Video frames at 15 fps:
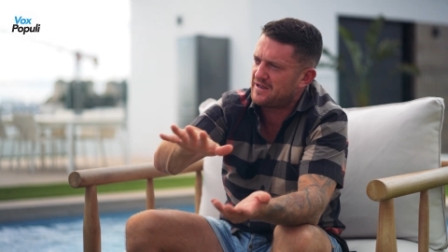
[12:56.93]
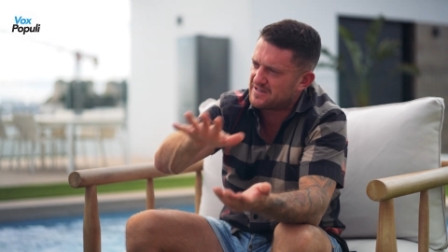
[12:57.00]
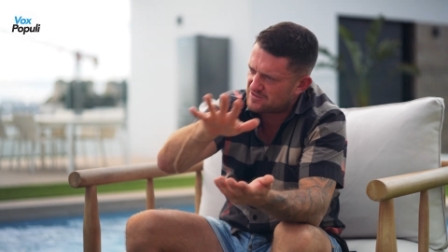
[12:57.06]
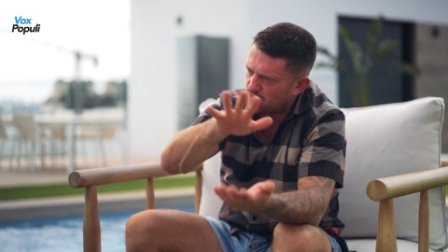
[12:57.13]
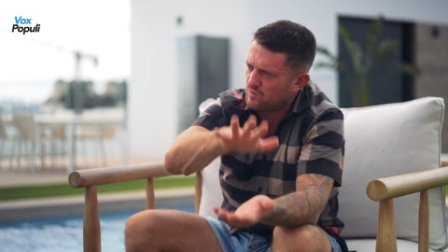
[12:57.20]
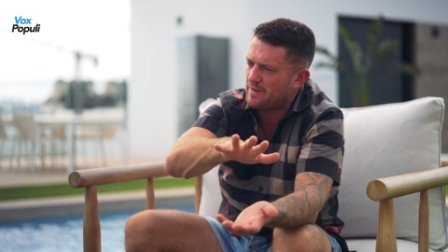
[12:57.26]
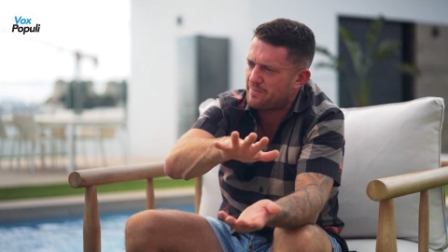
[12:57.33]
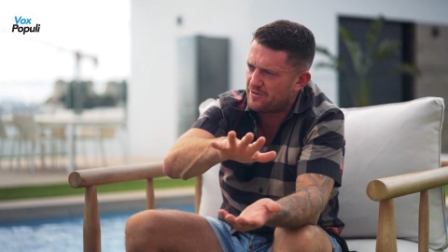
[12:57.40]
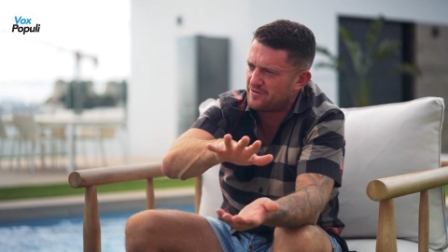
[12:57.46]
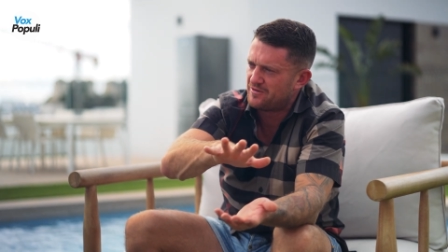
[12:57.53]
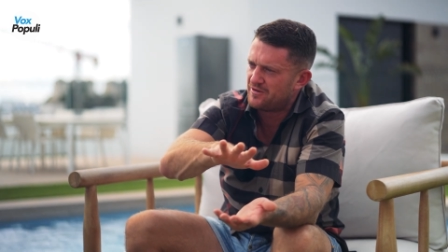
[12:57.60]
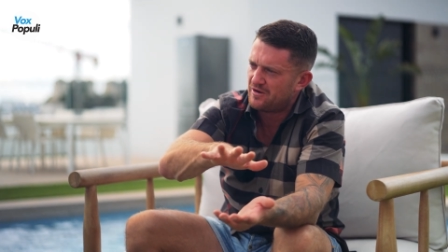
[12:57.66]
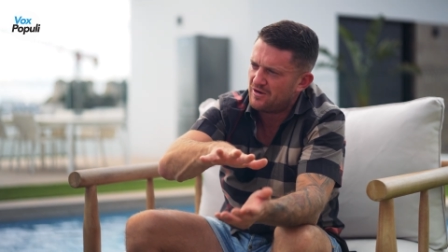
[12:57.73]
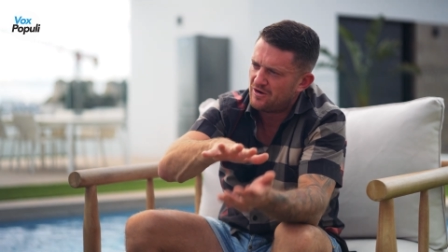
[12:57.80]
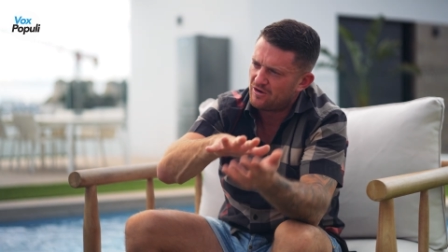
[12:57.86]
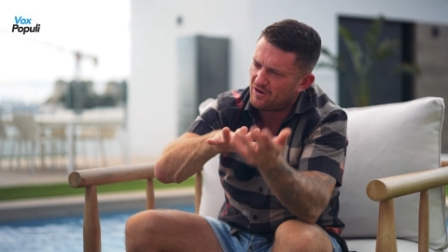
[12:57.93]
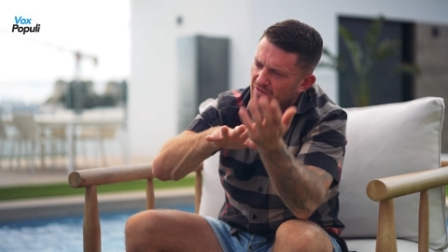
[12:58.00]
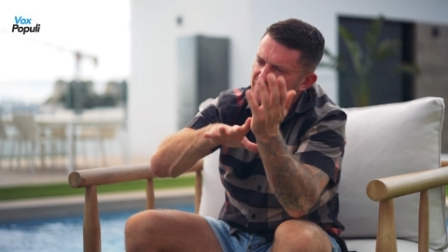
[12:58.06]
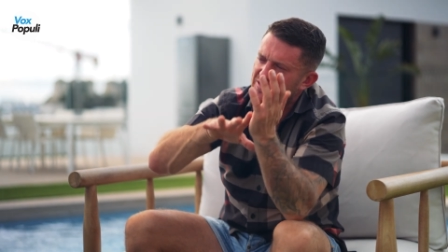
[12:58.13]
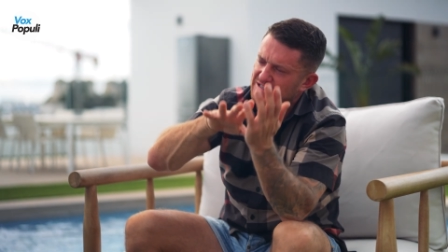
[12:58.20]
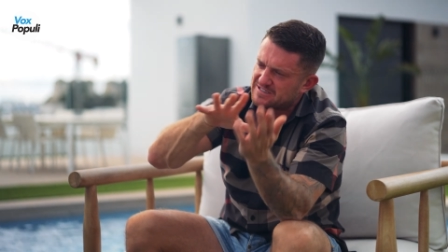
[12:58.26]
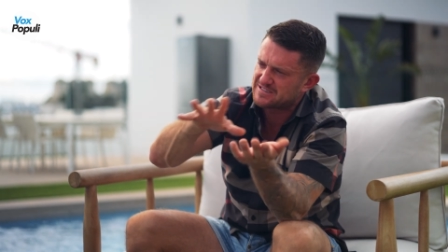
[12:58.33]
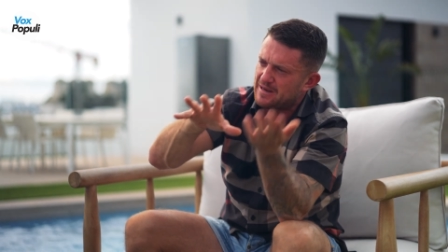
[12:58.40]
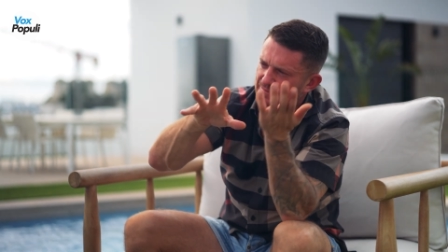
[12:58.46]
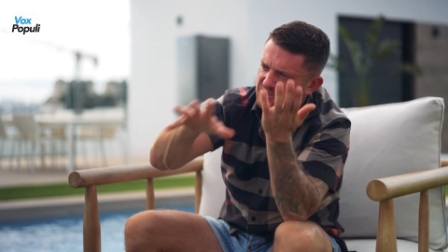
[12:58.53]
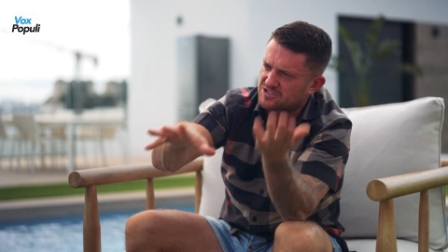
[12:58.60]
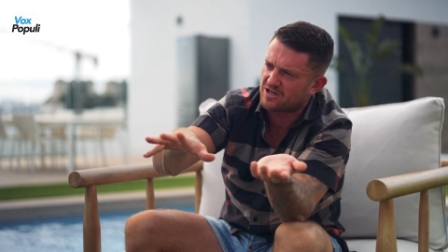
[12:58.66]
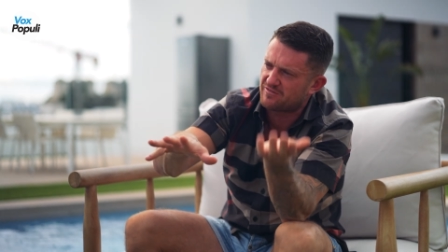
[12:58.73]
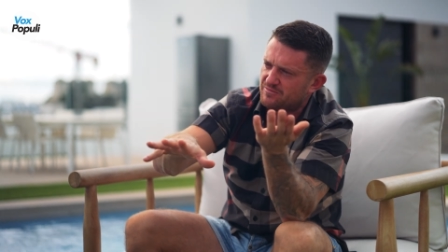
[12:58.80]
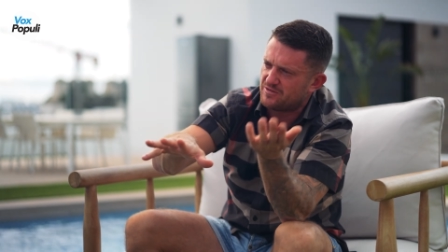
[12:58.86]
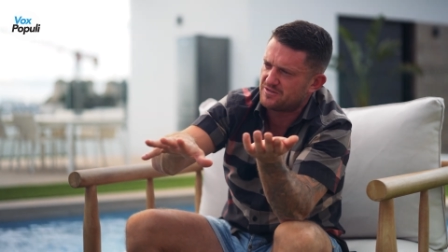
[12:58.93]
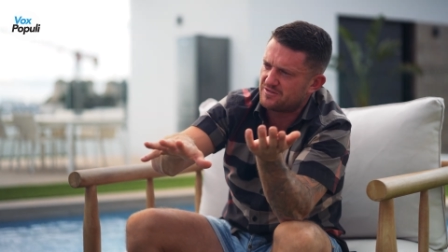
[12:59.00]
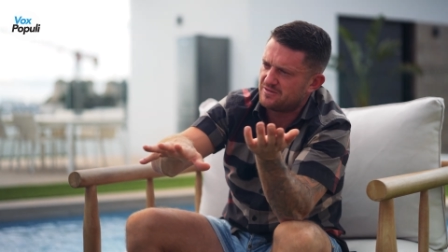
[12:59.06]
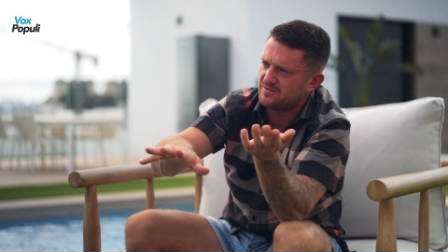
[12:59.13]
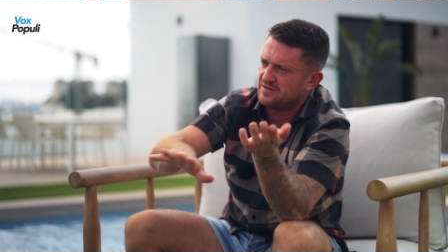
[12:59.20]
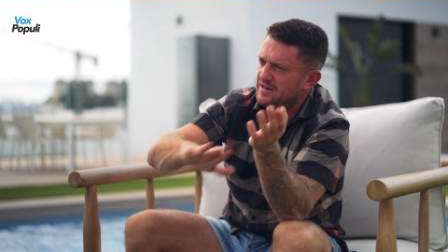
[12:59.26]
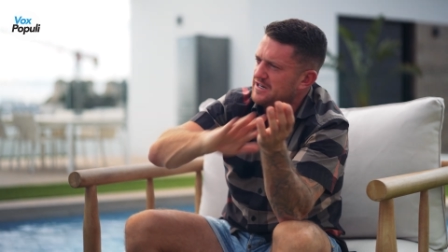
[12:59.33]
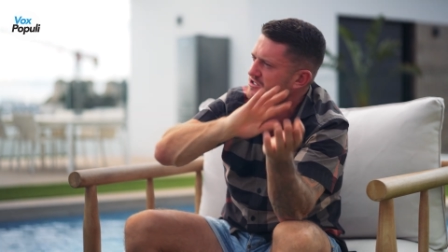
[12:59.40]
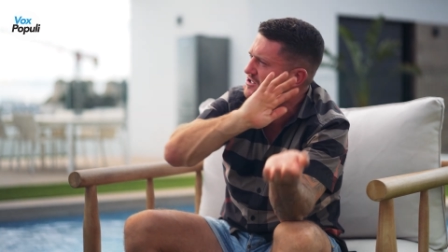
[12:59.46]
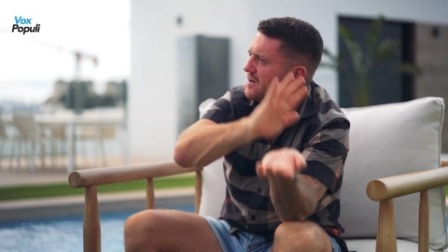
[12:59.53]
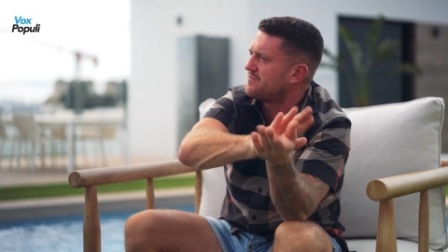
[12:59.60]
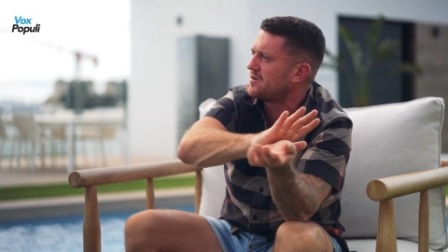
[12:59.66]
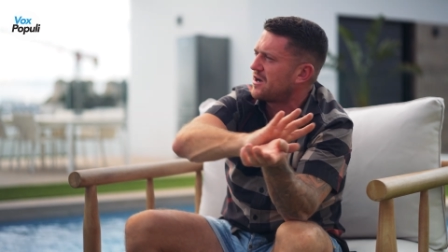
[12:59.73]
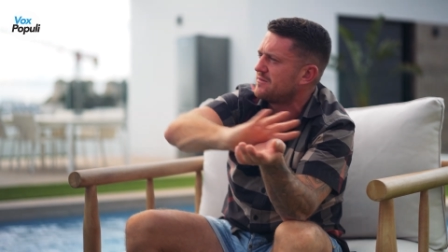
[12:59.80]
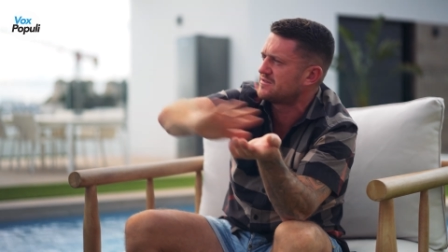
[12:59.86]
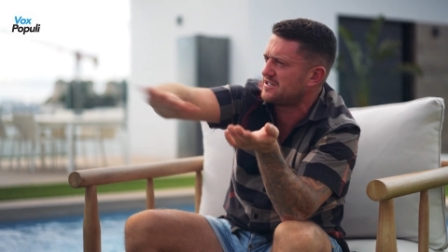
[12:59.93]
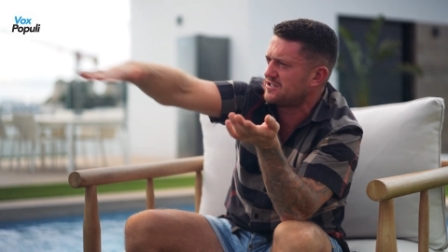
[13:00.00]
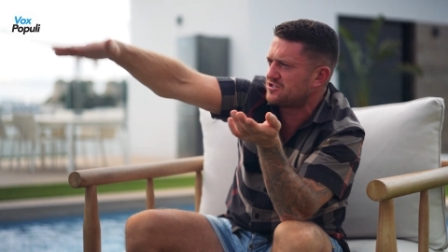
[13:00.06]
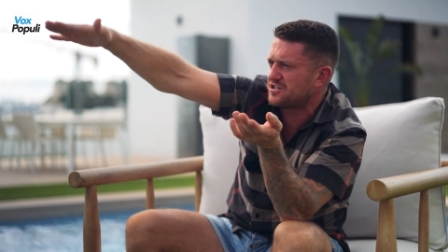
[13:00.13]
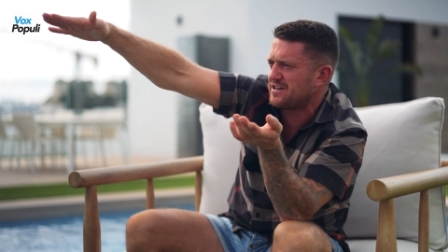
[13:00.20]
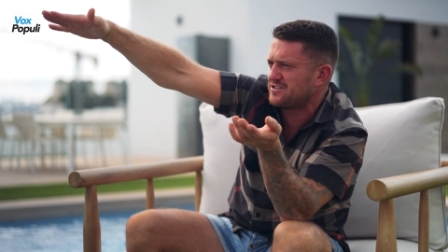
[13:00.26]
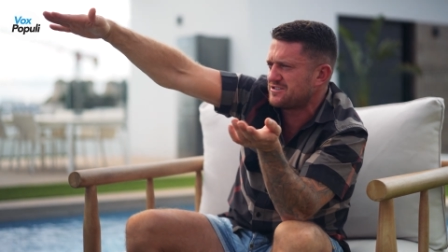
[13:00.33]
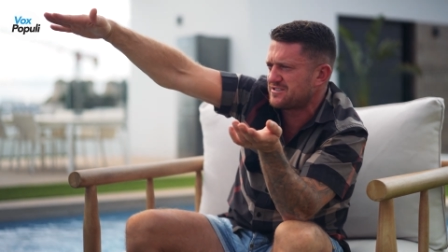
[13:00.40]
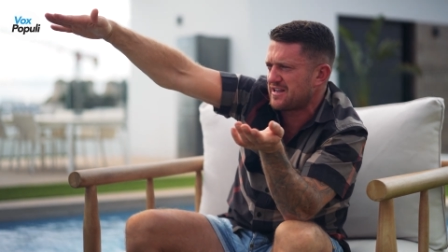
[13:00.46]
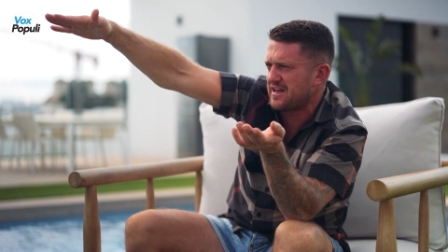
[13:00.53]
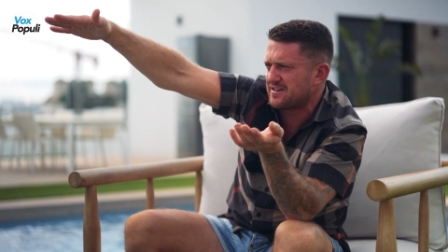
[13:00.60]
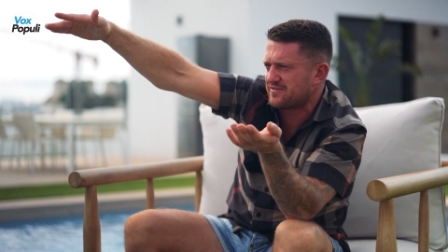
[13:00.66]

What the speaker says: is a weapon of the established government. Each government comes in and changes the